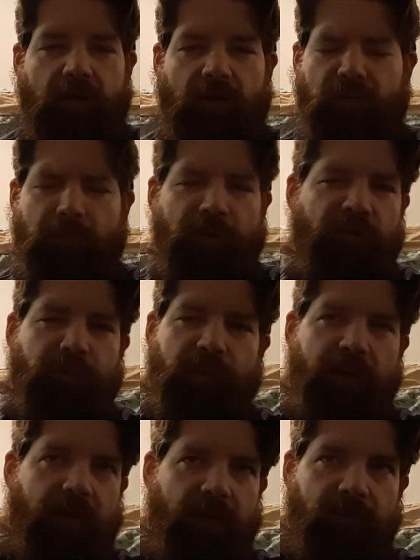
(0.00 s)
Here's a bunch of
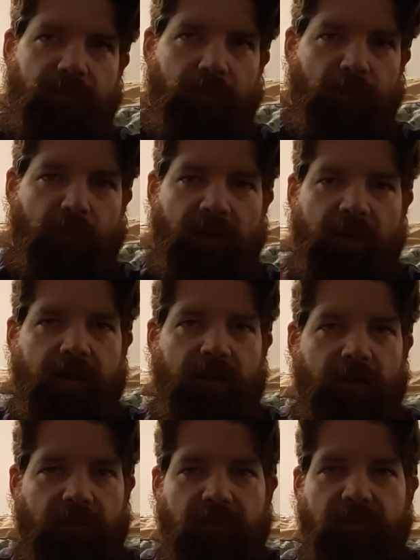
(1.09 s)
money for the wedding
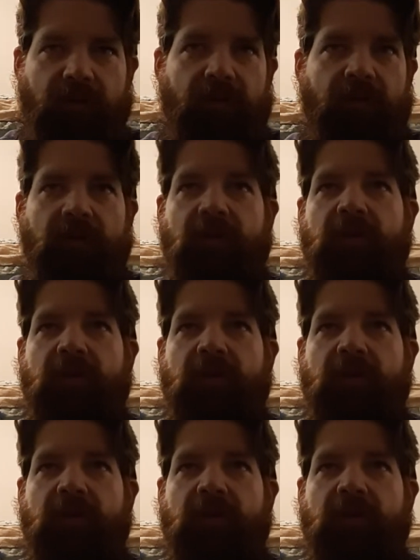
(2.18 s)
gift, and